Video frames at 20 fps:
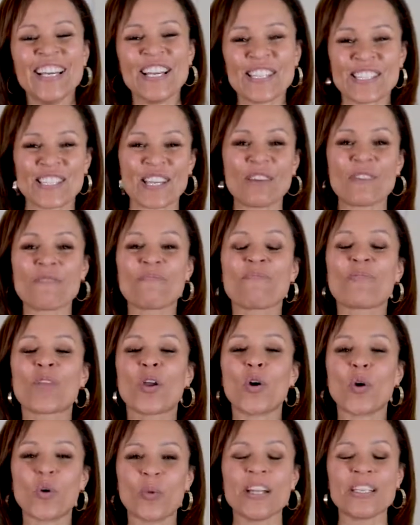So
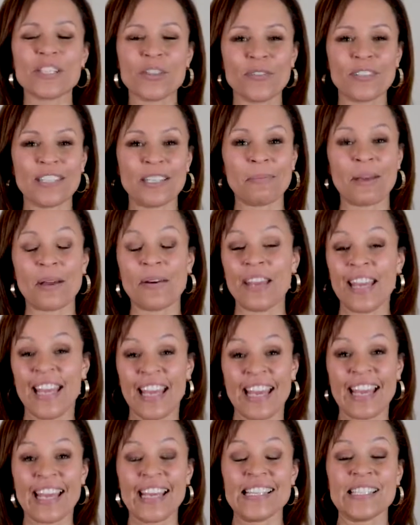all we're talking about
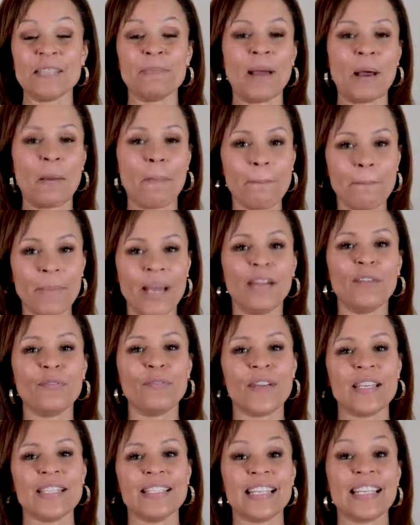here is about
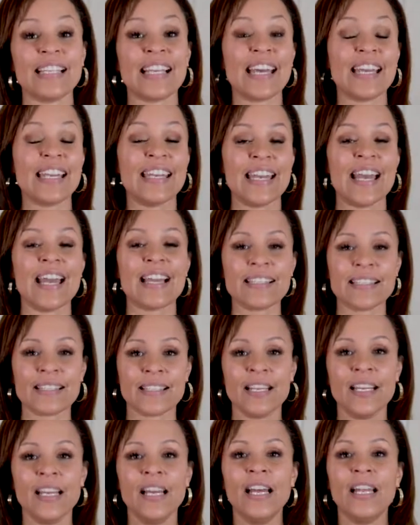manifesting that next
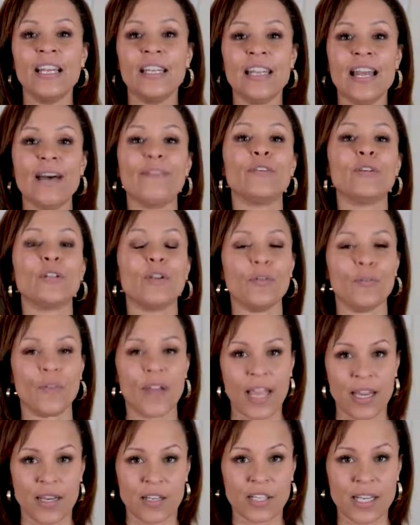level of
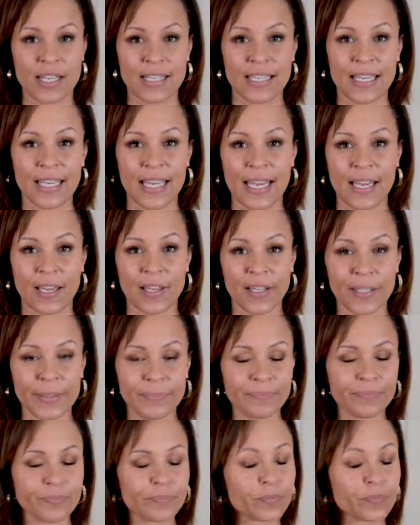energetic income.